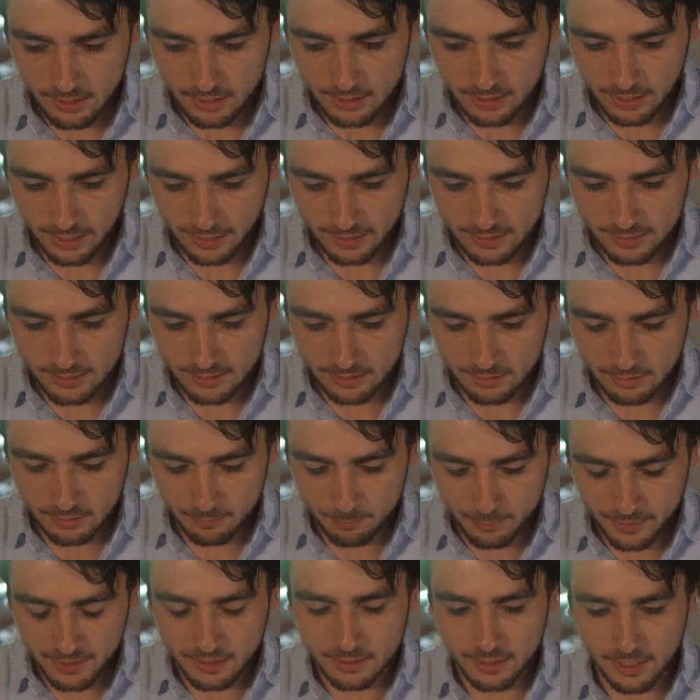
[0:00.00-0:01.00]
like, the, the
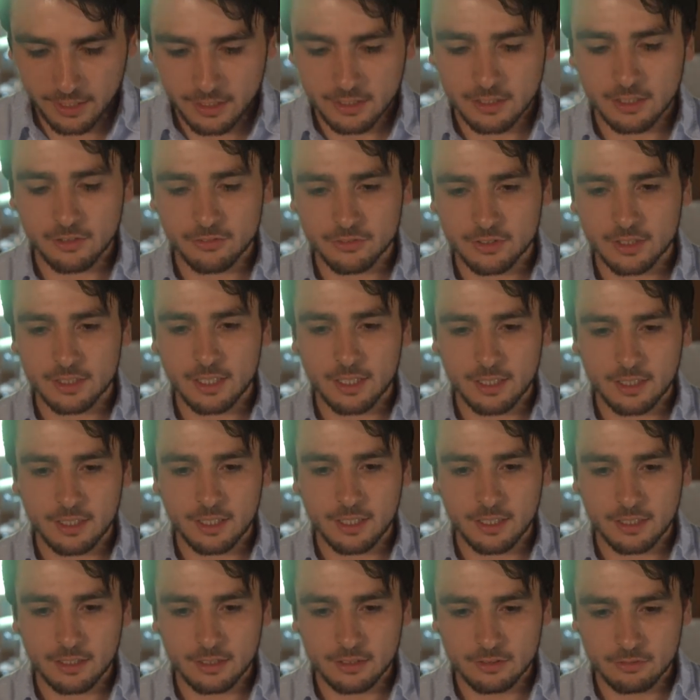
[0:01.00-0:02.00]
big negatives that I,
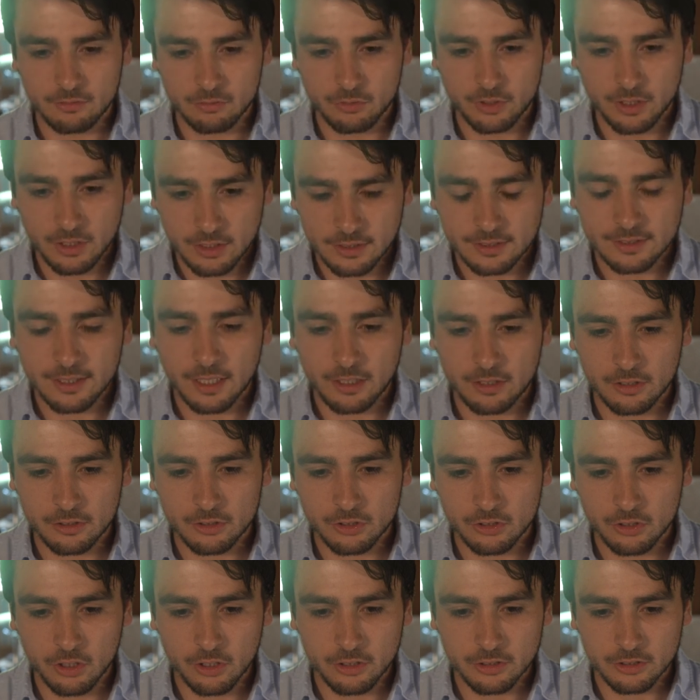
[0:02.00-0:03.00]
I really started
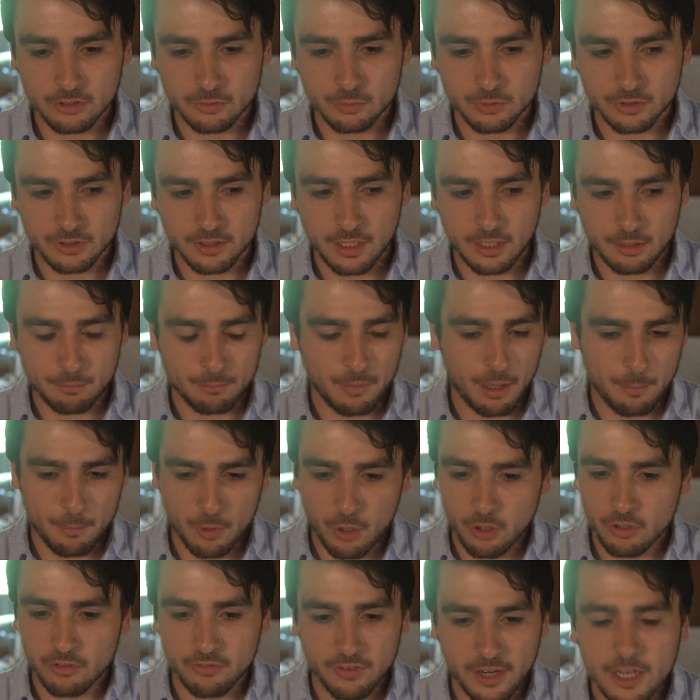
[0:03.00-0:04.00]
to notice was, like, my
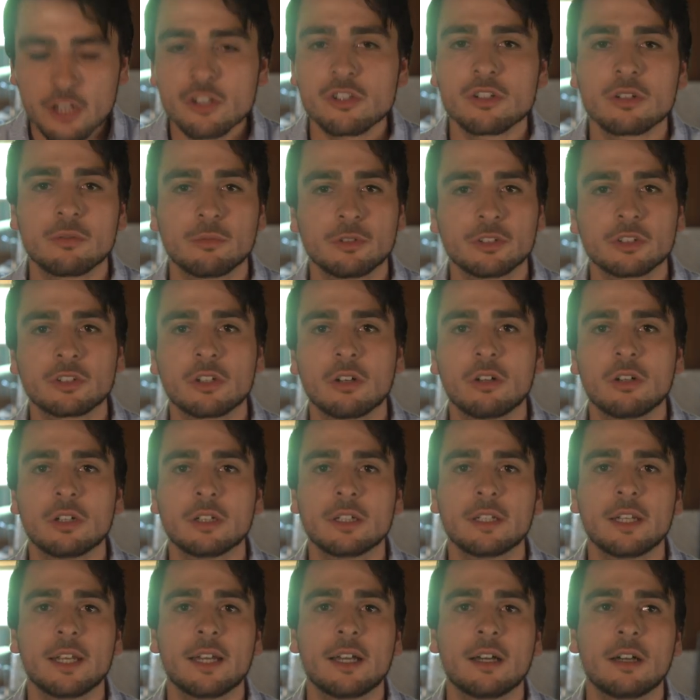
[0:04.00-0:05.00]
motivation was
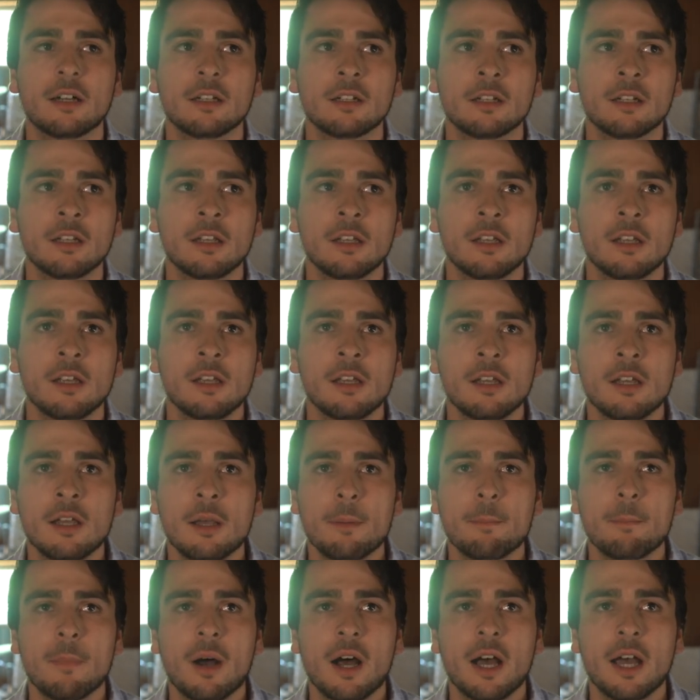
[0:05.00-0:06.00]
going down,
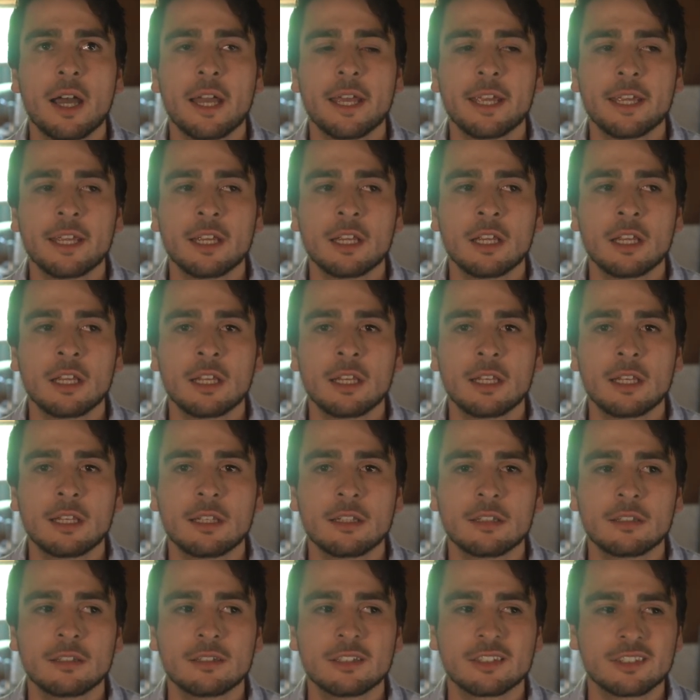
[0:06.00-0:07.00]
my,
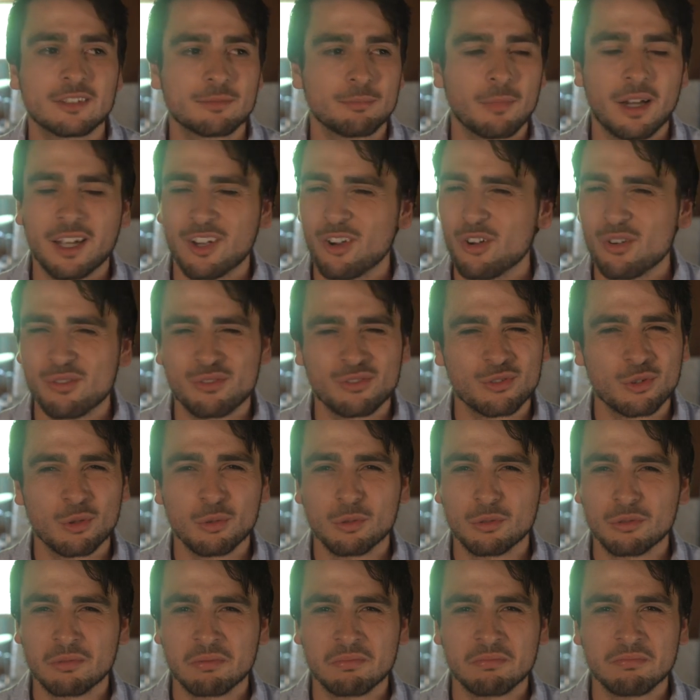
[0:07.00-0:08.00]
just my
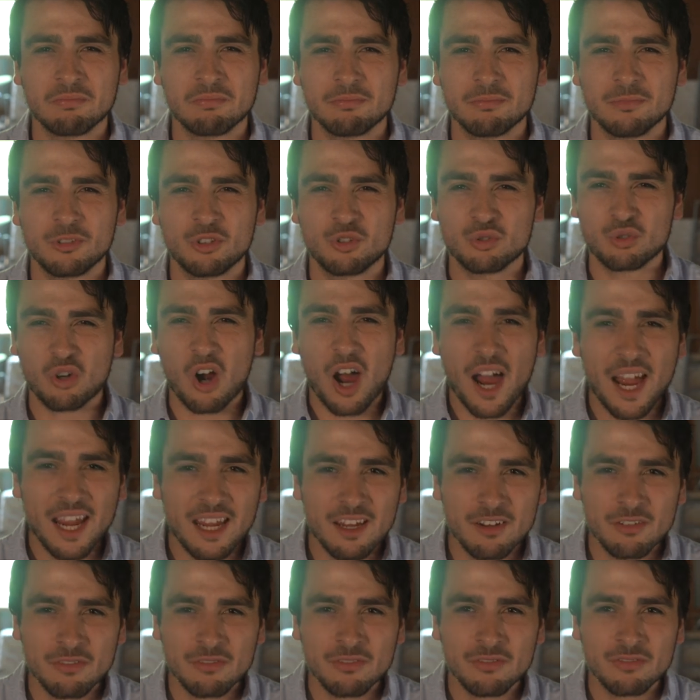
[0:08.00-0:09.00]
overall
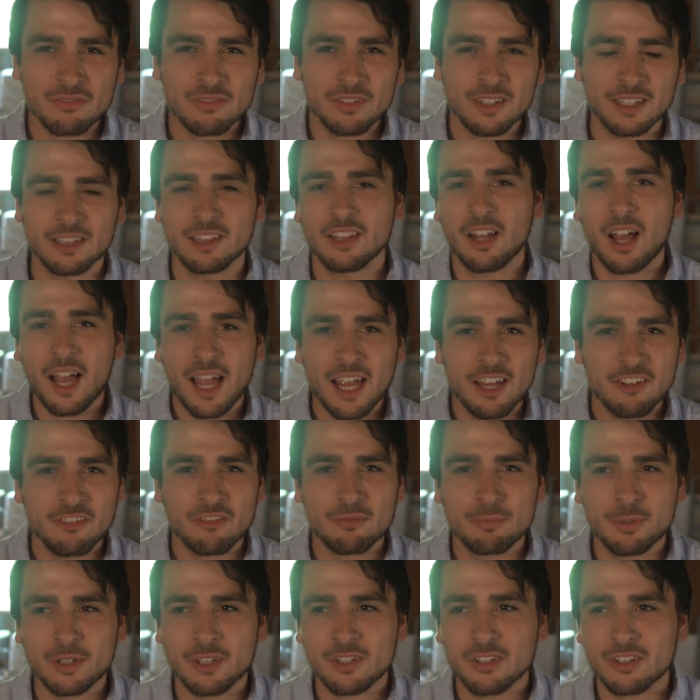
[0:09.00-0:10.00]
drive in life,
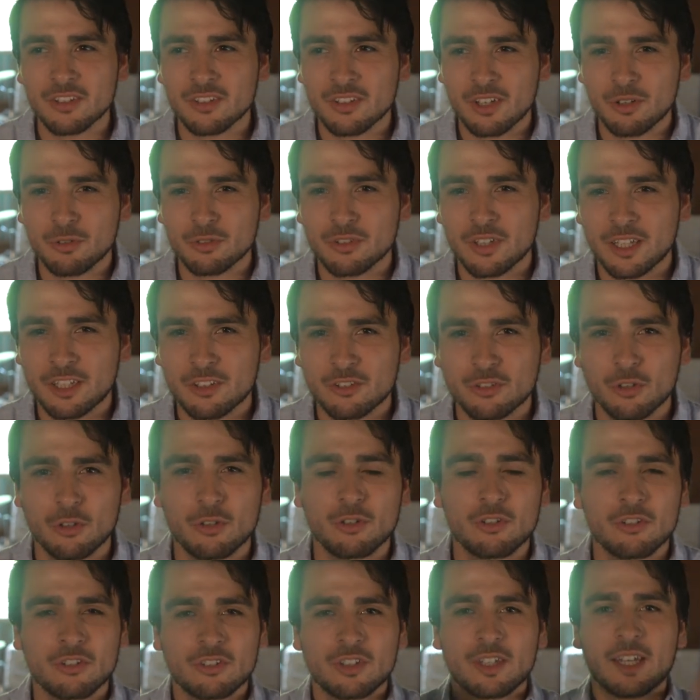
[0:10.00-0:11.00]
because I was, like, so
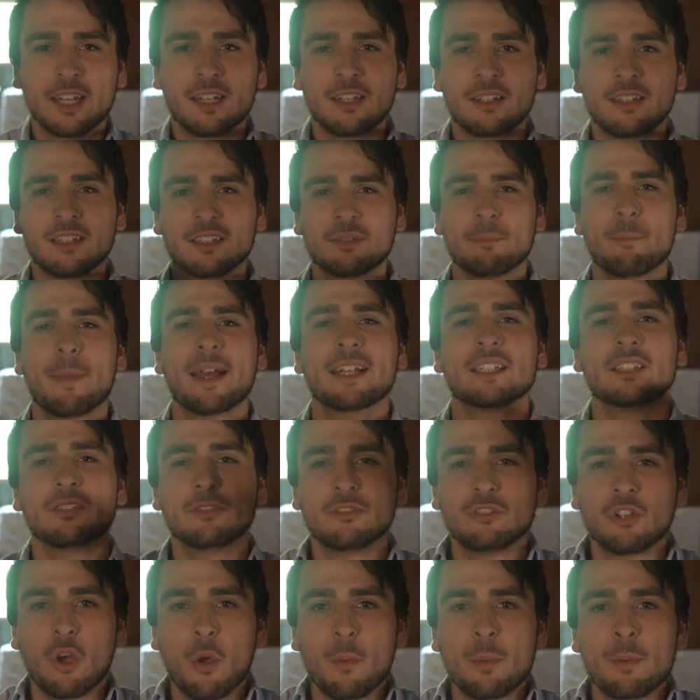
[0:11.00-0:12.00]
used to getting this
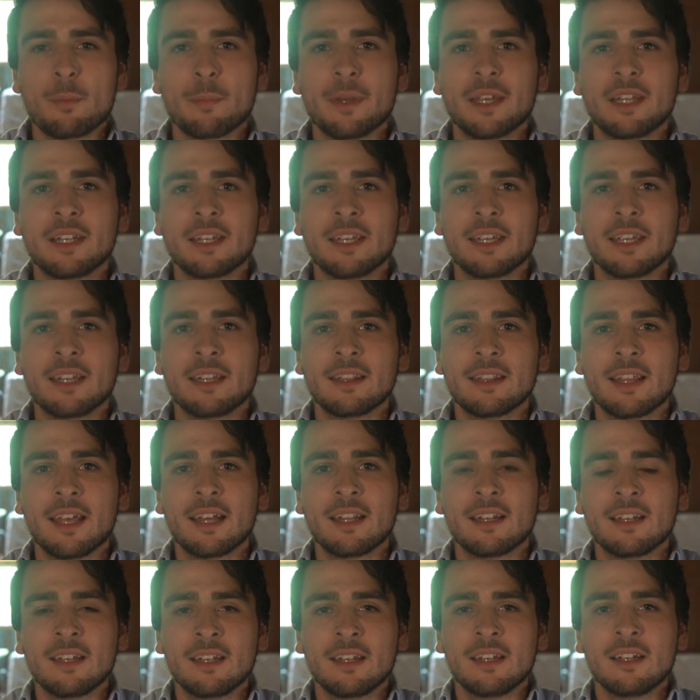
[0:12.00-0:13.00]
massive dopamine hit
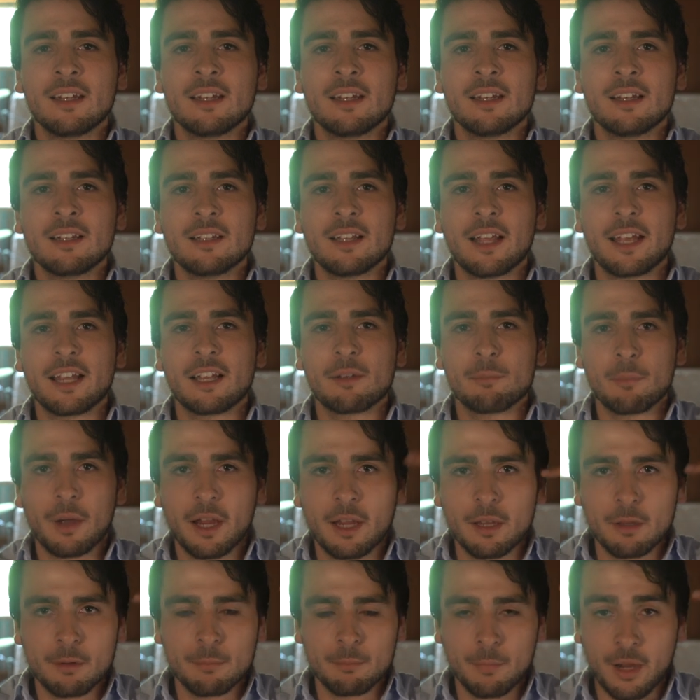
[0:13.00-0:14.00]
that, like,
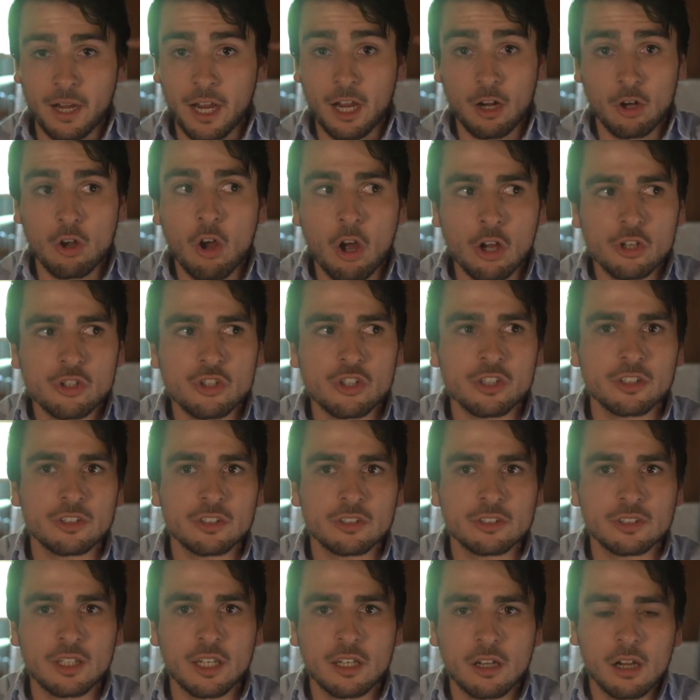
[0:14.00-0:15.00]
my, my unconscious
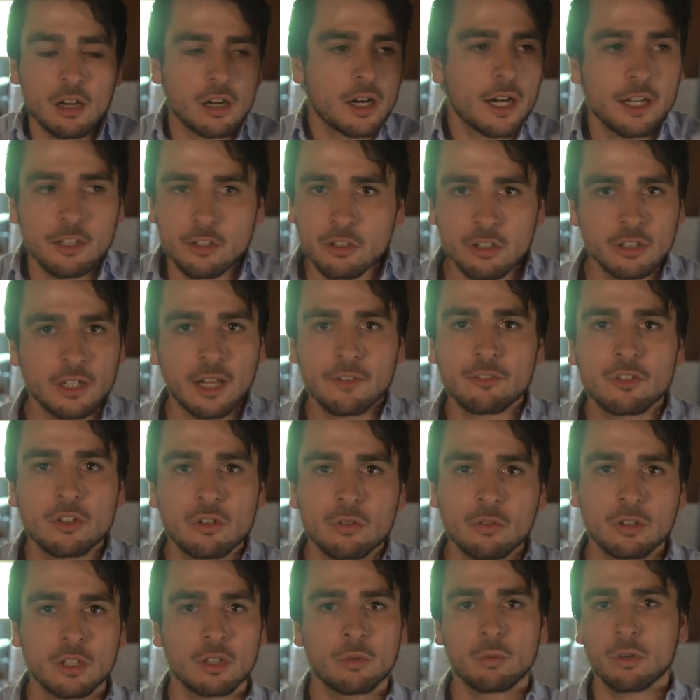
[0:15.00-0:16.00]
is like, all right, you don't have to
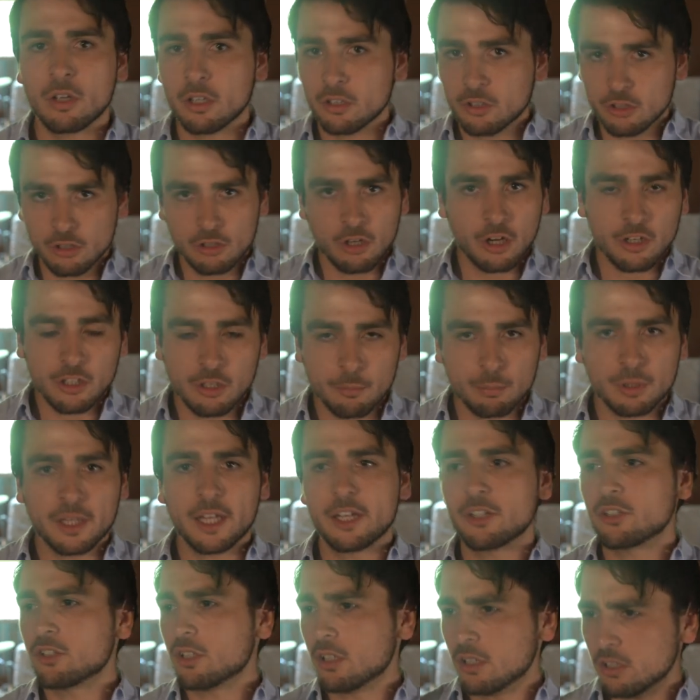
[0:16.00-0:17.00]
do any work, you got your
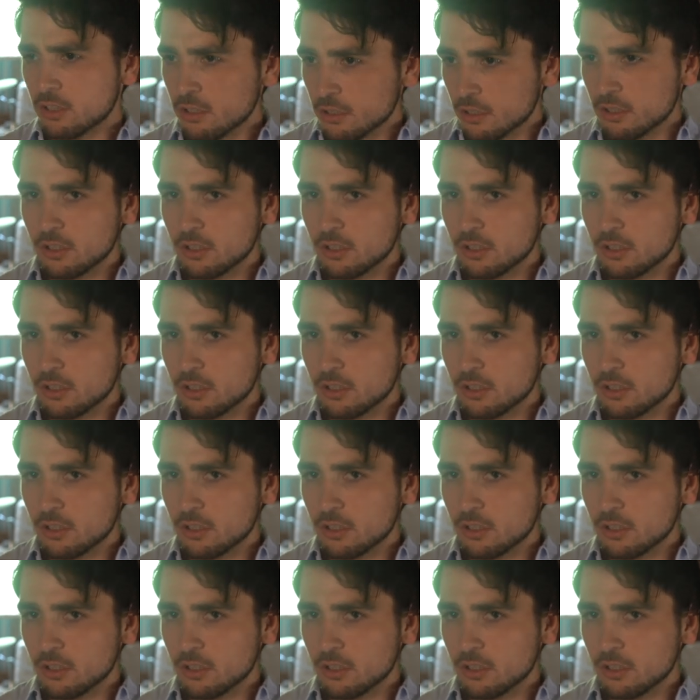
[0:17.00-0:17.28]
pleasure, you're